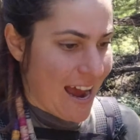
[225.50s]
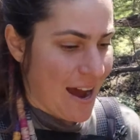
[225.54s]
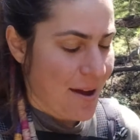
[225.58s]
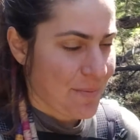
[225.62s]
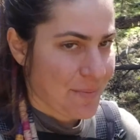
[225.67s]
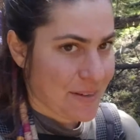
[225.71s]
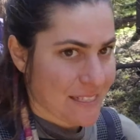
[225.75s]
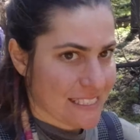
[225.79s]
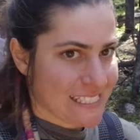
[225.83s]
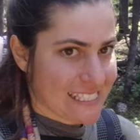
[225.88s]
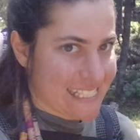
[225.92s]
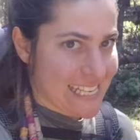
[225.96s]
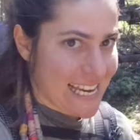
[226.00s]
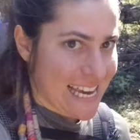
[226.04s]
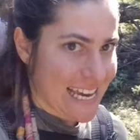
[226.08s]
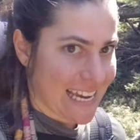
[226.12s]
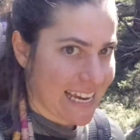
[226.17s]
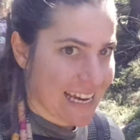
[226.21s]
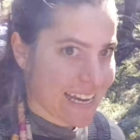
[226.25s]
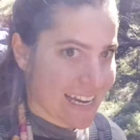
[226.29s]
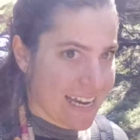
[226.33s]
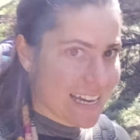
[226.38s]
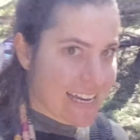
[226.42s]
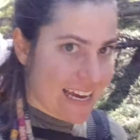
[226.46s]
I must
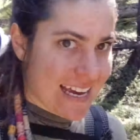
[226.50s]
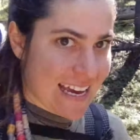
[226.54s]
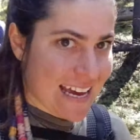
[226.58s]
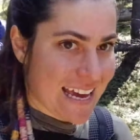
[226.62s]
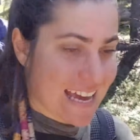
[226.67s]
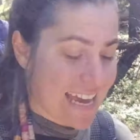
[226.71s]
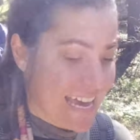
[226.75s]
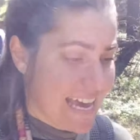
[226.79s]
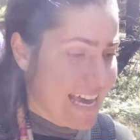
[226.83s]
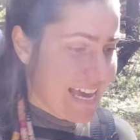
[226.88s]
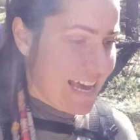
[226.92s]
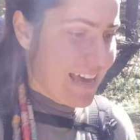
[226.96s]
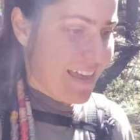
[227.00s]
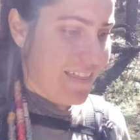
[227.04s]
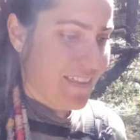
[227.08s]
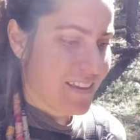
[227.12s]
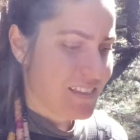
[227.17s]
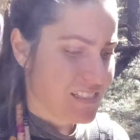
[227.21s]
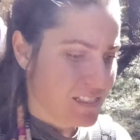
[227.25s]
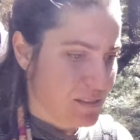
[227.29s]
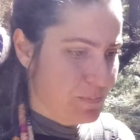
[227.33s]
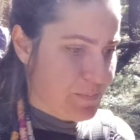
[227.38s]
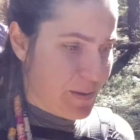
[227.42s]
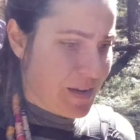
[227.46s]
say,
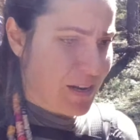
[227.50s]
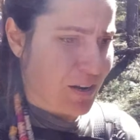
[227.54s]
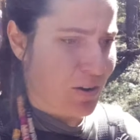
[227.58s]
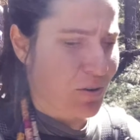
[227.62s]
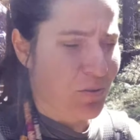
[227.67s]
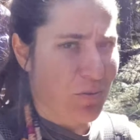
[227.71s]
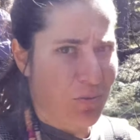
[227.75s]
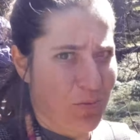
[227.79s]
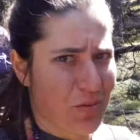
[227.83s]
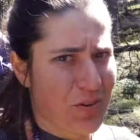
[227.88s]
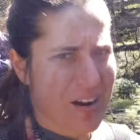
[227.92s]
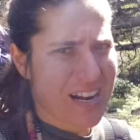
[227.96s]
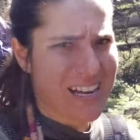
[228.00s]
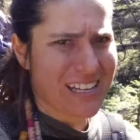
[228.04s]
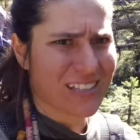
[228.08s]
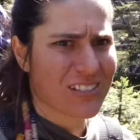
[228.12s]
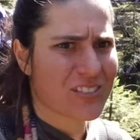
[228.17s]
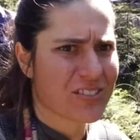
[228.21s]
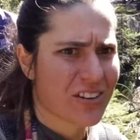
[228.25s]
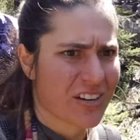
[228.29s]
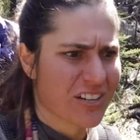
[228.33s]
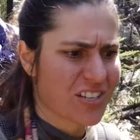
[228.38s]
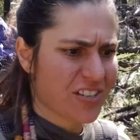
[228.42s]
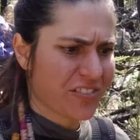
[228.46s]
this has been a great
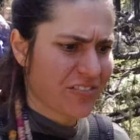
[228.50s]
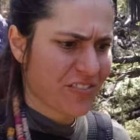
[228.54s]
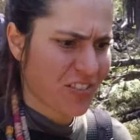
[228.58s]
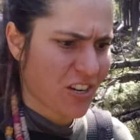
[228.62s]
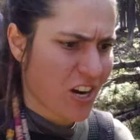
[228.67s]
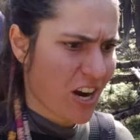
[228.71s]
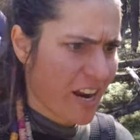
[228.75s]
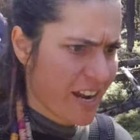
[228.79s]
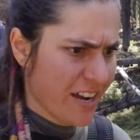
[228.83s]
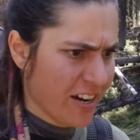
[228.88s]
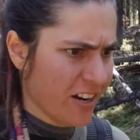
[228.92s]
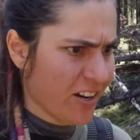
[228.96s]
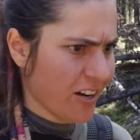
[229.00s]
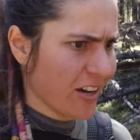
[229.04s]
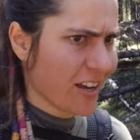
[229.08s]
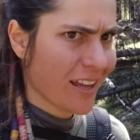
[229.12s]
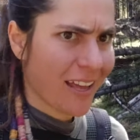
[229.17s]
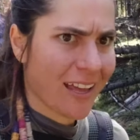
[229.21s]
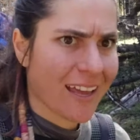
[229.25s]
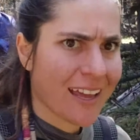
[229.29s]
stretch of trail.